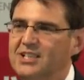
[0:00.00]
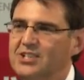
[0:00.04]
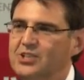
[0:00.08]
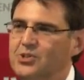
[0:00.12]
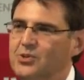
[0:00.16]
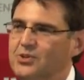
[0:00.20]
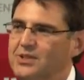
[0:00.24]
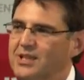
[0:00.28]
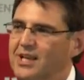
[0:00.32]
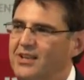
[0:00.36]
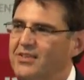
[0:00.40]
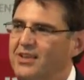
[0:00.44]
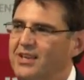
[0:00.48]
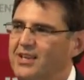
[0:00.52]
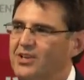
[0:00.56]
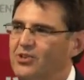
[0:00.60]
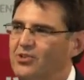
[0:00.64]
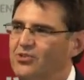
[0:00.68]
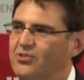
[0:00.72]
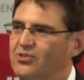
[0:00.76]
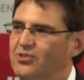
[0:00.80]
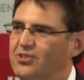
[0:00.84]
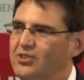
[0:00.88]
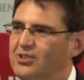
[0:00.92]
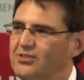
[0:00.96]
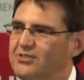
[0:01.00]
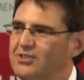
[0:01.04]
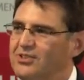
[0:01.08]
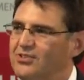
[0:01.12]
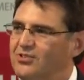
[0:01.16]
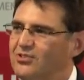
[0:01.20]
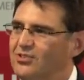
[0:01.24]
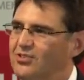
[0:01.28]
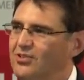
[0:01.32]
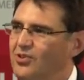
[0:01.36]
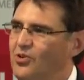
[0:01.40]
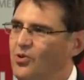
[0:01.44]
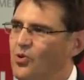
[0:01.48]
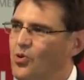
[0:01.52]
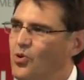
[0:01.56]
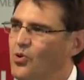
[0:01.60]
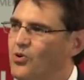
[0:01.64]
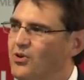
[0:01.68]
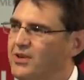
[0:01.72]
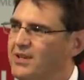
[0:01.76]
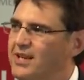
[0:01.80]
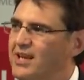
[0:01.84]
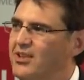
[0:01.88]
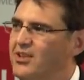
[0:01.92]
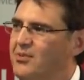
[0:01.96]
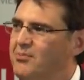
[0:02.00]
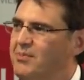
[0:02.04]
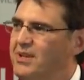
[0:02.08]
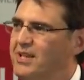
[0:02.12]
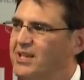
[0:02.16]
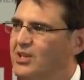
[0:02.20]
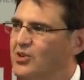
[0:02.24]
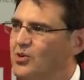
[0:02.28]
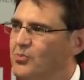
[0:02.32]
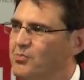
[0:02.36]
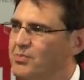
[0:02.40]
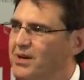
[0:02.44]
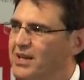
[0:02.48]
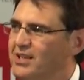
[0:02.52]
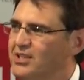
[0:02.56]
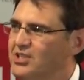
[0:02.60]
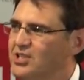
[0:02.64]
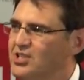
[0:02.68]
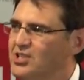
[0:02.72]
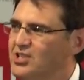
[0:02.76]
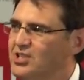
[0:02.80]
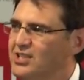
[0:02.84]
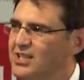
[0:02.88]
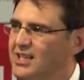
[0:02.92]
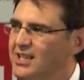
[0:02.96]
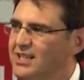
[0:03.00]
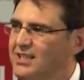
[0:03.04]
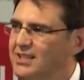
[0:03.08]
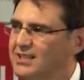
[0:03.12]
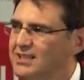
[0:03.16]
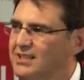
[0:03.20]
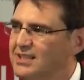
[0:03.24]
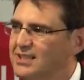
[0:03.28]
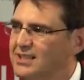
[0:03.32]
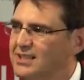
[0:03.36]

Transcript: to another health service or another medical practitioner,